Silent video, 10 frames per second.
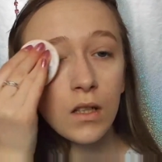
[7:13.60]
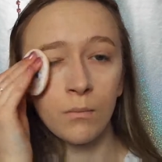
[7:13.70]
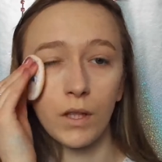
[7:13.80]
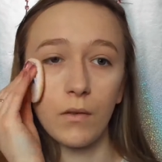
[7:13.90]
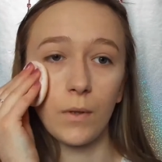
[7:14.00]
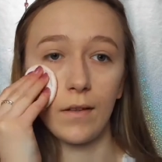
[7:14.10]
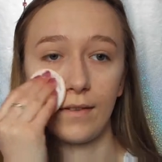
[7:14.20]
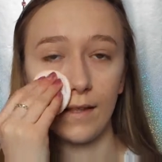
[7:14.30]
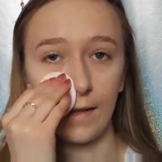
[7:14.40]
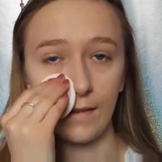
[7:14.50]
But it will
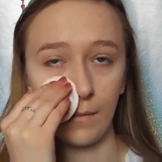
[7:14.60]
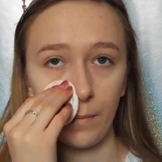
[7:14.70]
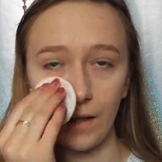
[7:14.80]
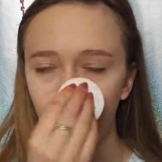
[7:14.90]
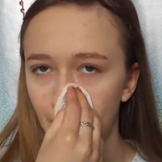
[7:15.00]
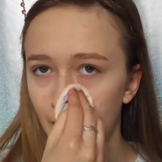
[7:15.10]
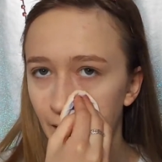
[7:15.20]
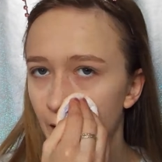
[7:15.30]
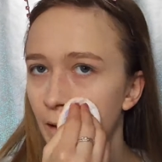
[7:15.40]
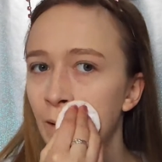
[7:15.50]
set it better
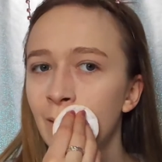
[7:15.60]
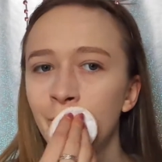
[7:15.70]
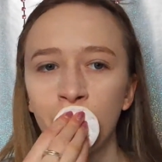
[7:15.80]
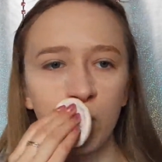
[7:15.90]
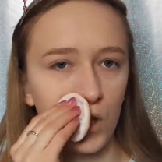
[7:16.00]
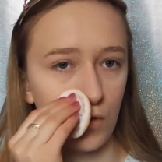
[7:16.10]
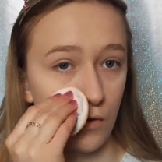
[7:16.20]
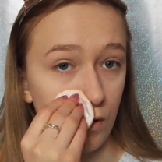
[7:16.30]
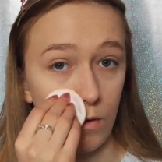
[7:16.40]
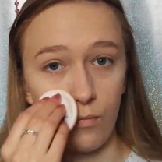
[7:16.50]
than just using a